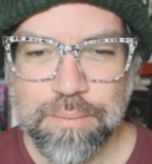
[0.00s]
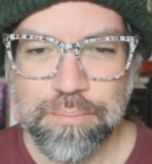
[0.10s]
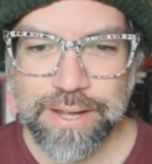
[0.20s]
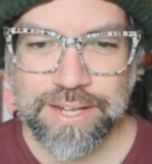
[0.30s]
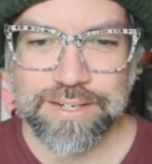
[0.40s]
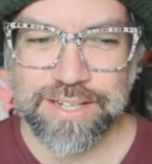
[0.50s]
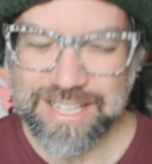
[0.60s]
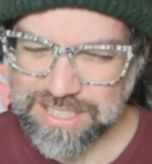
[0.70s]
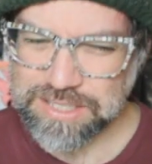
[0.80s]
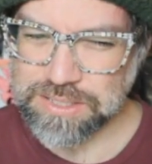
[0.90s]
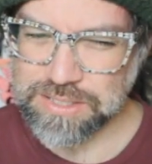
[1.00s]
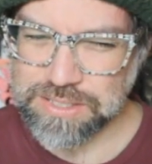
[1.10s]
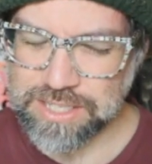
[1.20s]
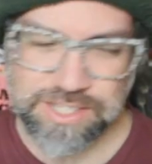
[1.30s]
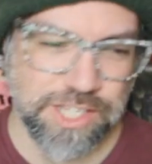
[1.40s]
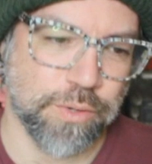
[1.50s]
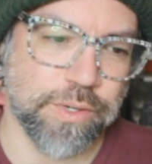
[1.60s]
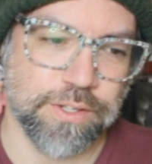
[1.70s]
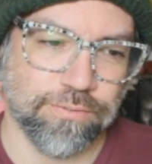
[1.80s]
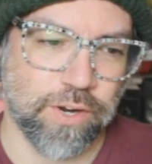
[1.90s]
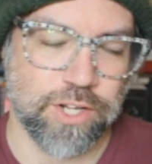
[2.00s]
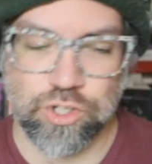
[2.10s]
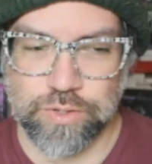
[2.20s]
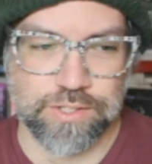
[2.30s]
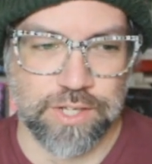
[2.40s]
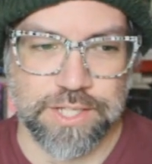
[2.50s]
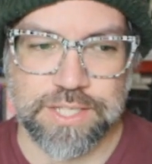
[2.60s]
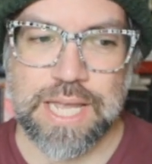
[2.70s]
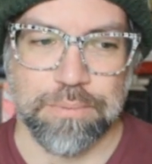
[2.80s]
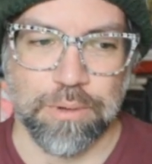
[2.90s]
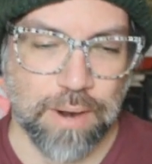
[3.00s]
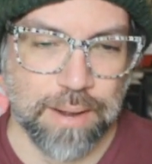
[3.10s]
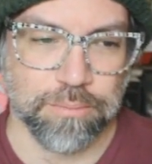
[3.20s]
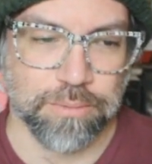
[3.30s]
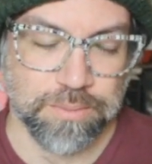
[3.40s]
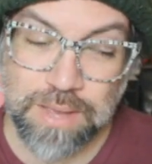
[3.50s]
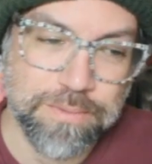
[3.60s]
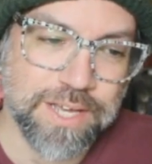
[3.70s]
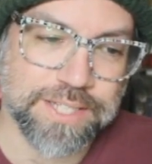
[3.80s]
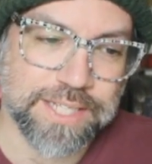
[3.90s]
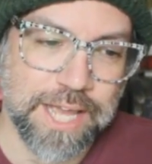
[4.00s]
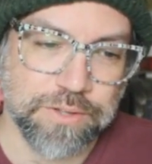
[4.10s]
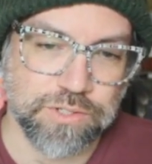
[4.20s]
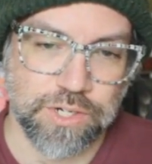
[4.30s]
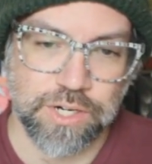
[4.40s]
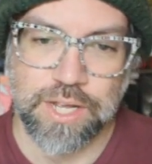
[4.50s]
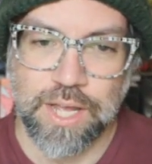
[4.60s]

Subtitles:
but like it's either in the fridge or it's on the table, probably, maybe on the counter.